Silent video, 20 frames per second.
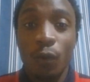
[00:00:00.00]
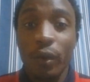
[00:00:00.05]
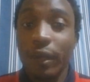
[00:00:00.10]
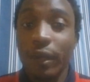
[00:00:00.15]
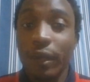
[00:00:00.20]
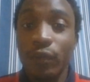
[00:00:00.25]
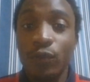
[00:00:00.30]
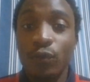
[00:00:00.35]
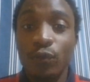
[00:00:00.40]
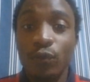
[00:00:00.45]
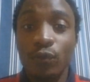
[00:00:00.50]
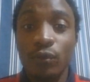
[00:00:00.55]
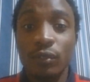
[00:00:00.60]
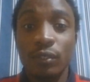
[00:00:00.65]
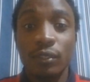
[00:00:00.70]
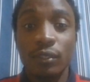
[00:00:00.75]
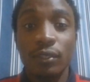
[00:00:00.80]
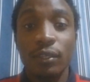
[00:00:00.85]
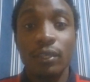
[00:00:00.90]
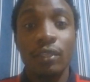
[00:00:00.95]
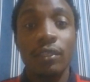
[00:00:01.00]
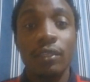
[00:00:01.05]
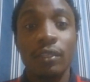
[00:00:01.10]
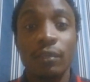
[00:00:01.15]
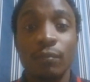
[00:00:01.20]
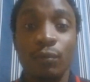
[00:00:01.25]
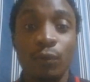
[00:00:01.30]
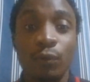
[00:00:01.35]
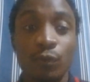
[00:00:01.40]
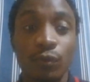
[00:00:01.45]
are you not
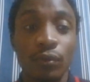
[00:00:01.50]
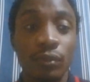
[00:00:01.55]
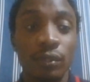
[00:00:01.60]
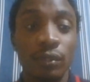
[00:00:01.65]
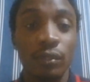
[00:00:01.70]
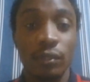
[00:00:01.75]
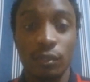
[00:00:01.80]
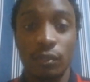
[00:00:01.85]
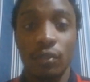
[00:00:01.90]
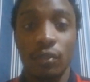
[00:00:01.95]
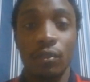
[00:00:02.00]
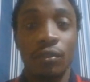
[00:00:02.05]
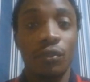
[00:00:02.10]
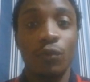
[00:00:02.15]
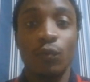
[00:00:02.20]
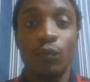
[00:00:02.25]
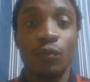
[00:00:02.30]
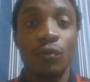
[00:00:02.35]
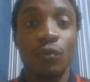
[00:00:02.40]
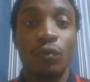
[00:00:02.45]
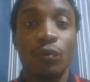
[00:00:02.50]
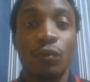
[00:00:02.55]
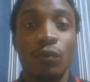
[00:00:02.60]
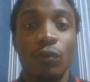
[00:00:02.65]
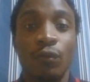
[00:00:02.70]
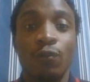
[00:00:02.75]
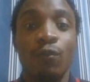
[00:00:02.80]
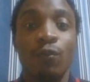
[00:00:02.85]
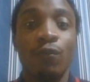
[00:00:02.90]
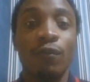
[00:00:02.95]
ready? Because you know,
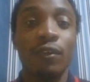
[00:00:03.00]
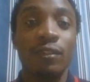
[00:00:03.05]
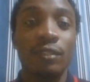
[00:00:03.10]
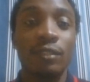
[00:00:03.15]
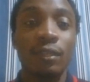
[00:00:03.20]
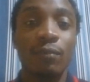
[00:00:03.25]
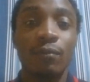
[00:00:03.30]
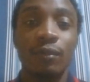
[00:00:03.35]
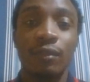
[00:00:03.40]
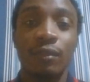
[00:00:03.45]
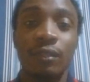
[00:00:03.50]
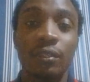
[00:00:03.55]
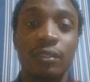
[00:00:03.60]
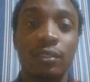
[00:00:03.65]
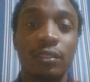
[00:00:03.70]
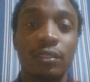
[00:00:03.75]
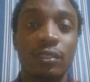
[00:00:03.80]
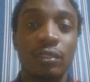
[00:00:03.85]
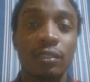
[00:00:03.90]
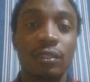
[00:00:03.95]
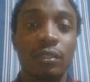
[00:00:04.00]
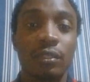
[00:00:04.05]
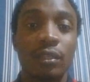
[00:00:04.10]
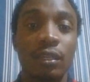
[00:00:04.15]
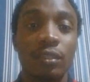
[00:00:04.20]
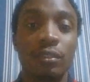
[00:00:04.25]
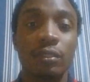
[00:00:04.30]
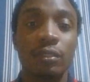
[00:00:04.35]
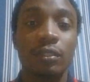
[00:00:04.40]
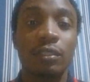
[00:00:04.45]
if you find someone that
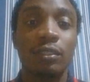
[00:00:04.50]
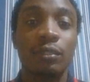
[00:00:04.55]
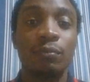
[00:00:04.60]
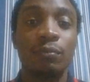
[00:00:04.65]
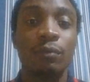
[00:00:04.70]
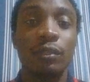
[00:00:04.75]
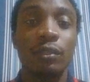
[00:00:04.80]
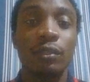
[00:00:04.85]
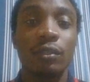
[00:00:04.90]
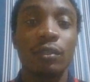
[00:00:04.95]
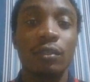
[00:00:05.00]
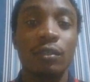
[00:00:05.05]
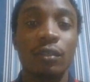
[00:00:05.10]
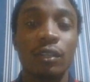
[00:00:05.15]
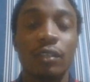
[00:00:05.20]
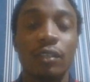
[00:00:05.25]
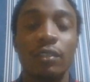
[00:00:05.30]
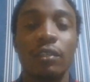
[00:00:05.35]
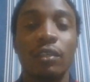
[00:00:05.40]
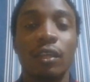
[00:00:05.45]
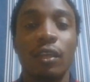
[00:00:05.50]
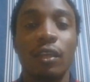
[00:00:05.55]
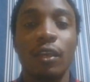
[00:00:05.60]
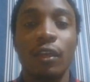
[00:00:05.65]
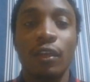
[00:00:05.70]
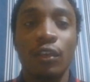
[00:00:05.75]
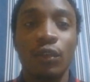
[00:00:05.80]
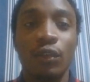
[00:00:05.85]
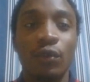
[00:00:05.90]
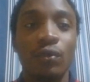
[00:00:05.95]
is better, like
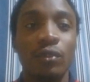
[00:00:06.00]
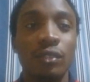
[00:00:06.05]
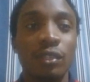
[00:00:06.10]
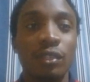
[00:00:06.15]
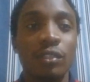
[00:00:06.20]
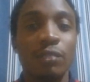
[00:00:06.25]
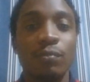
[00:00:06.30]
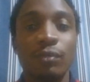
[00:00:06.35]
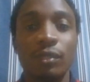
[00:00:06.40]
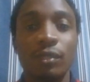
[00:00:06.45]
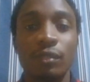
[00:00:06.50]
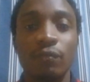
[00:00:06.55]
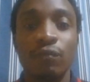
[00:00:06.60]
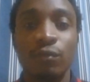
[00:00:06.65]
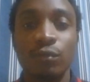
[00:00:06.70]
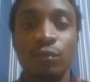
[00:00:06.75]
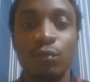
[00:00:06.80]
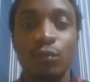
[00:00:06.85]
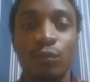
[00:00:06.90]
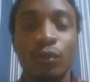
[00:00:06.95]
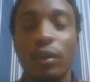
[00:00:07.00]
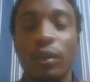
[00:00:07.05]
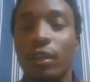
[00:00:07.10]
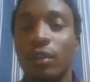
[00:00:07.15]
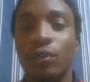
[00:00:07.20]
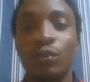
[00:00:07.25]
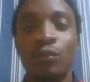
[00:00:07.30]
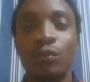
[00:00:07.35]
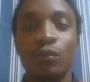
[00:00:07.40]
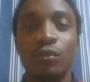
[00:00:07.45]
he or she is better for you, why
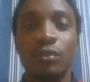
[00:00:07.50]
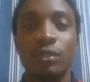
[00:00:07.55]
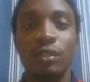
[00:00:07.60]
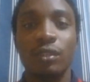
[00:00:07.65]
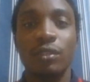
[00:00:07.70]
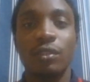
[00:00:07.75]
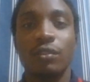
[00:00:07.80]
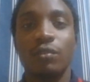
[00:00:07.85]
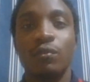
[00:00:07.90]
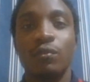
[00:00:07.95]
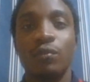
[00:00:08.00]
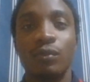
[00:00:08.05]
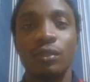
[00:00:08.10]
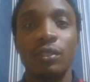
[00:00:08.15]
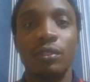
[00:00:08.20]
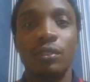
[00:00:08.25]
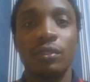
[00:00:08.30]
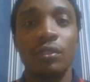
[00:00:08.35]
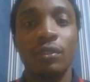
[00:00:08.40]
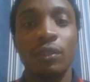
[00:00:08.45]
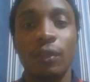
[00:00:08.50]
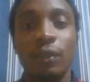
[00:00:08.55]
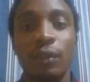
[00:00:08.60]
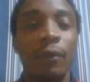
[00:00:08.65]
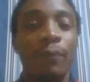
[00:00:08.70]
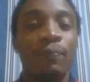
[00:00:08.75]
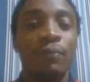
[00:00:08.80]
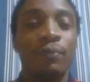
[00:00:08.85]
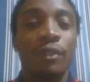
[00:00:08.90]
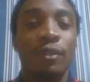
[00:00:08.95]
are you not ready to date?
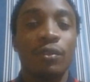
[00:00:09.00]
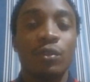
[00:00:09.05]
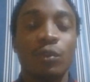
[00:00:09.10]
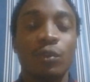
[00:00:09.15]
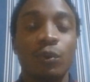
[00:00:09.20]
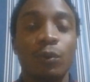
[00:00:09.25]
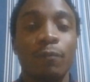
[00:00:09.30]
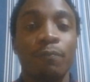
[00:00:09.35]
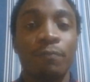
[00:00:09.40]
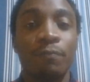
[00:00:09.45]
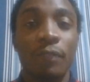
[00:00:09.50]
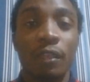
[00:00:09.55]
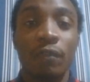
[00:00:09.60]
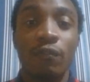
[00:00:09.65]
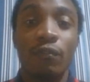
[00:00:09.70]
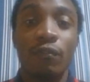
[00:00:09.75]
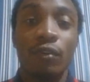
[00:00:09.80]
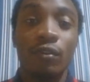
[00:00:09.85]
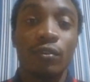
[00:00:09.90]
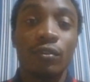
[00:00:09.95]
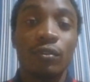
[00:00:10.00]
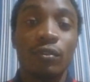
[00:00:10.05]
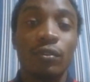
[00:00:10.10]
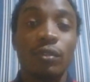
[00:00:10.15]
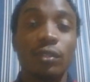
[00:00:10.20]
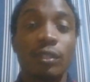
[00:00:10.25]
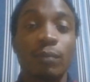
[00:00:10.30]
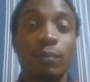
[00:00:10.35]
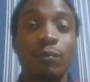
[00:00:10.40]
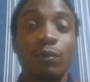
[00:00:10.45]
So if you want
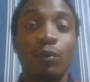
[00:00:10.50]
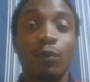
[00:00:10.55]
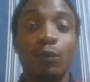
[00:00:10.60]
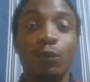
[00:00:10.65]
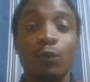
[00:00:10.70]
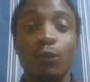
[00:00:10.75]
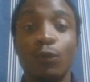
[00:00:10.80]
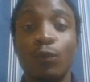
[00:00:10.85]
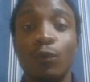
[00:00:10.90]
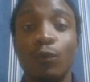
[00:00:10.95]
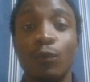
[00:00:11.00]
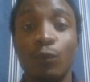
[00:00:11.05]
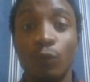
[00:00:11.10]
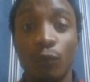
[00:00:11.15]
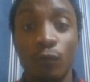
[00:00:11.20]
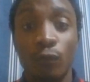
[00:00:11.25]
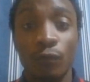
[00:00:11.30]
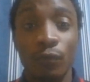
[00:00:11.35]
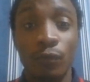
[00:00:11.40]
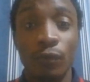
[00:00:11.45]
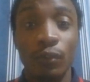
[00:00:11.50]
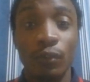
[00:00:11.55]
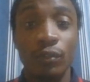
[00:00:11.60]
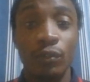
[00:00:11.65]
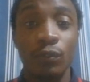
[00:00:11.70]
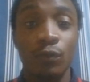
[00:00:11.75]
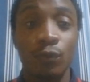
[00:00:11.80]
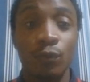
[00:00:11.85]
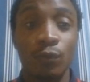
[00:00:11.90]
someone who will